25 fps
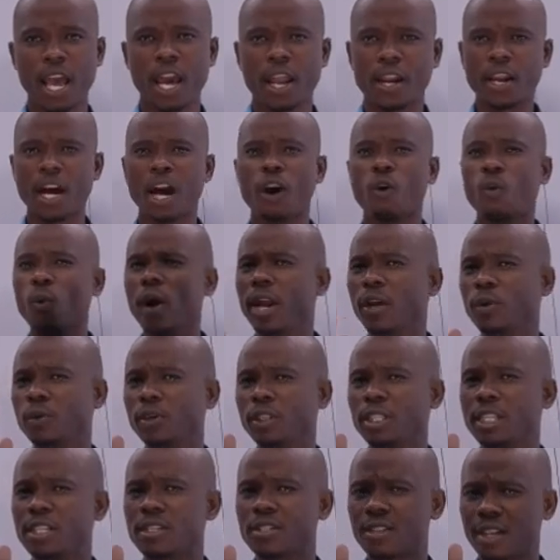Now, when
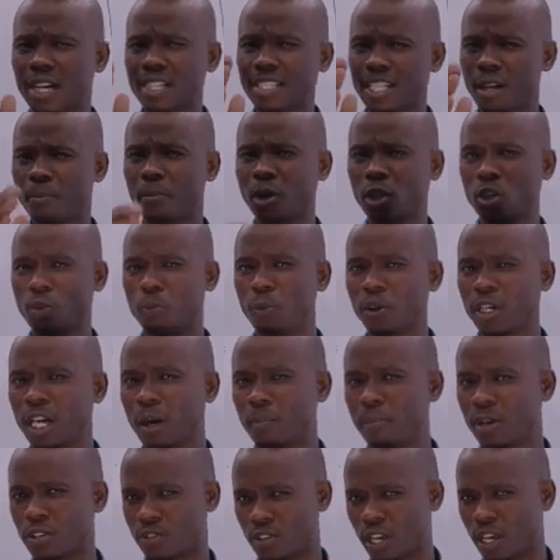we discuss about
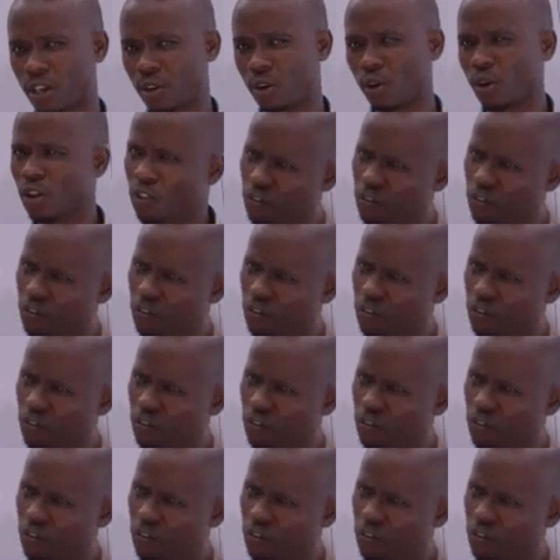Born-Haber cycle,